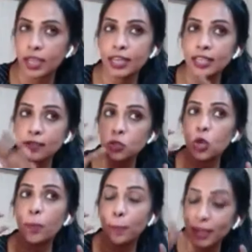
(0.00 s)
It gives
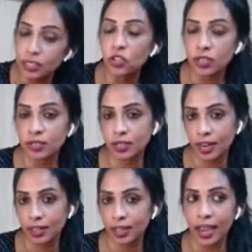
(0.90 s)
you a better
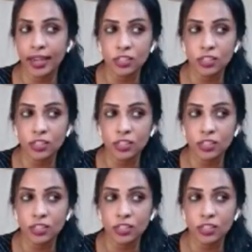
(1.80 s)
understanding, and